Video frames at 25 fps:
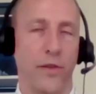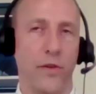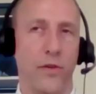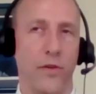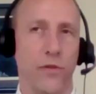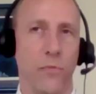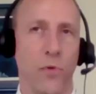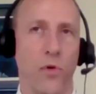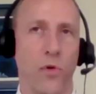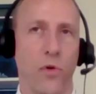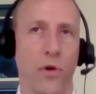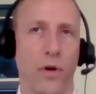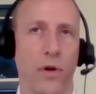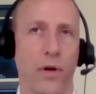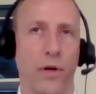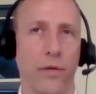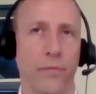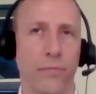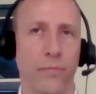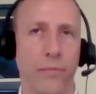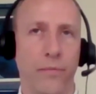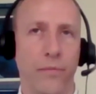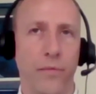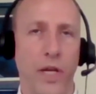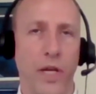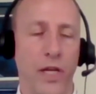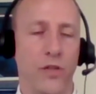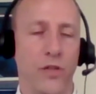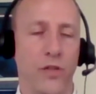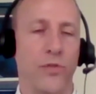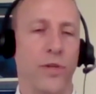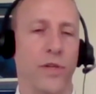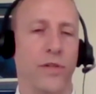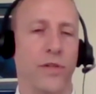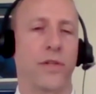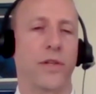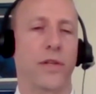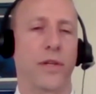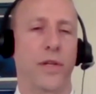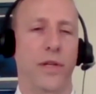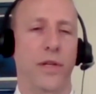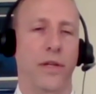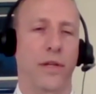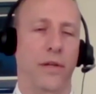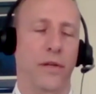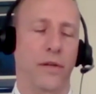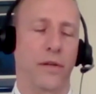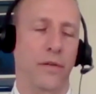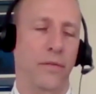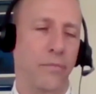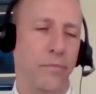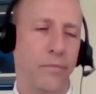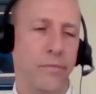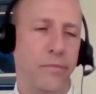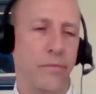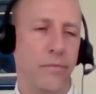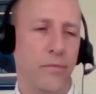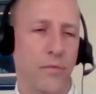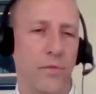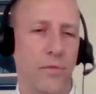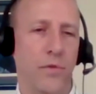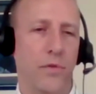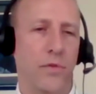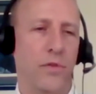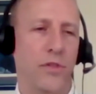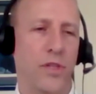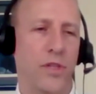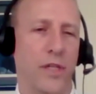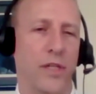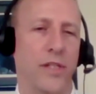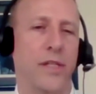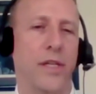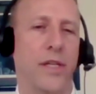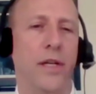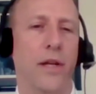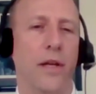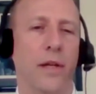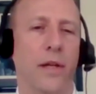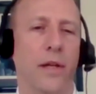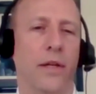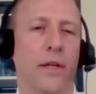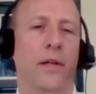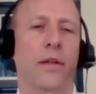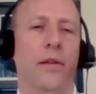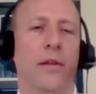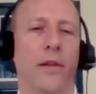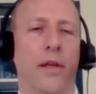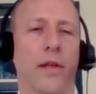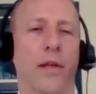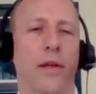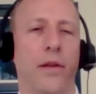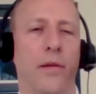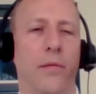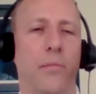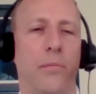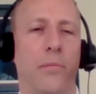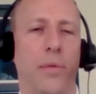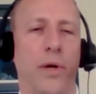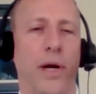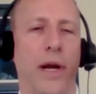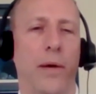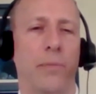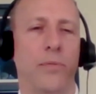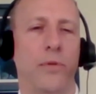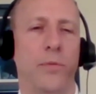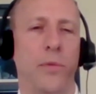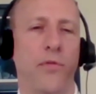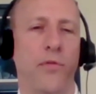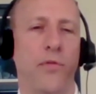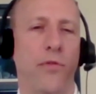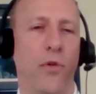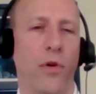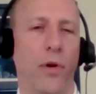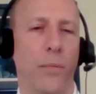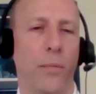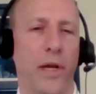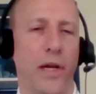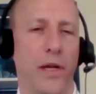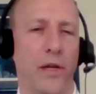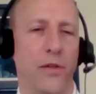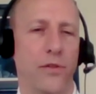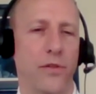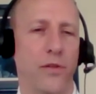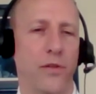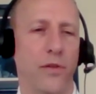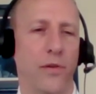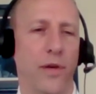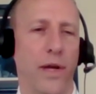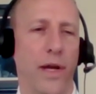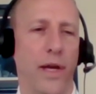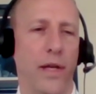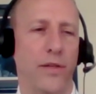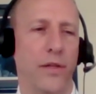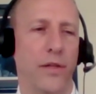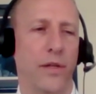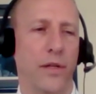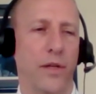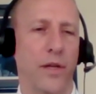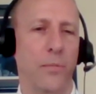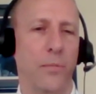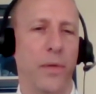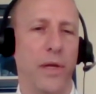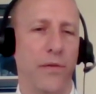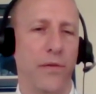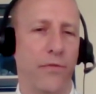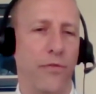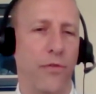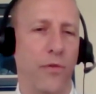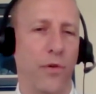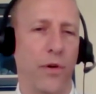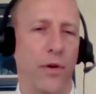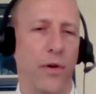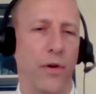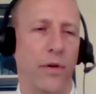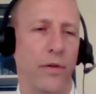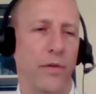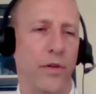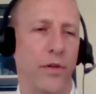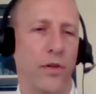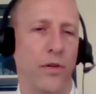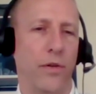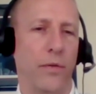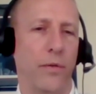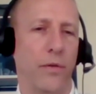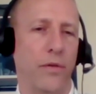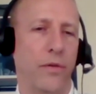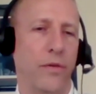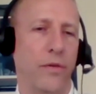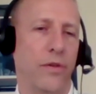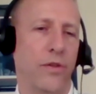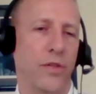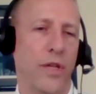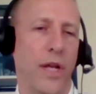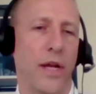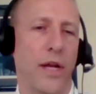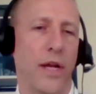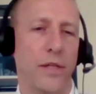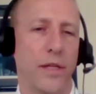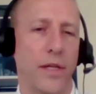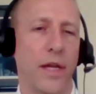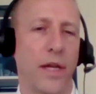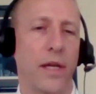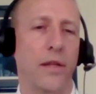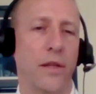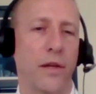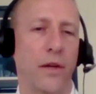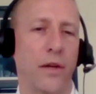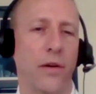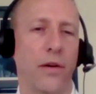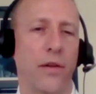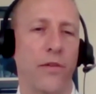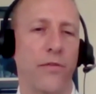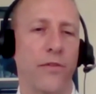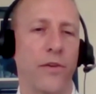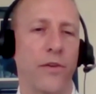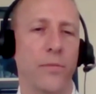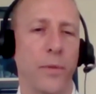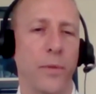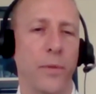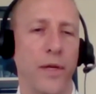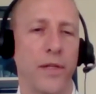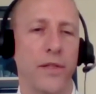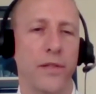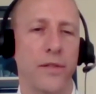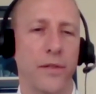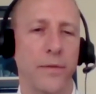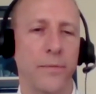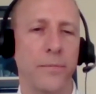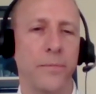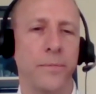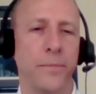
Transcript: there's more interest in succeeding than perhaps before, because you had to compete for your, your slot to get there in the first place.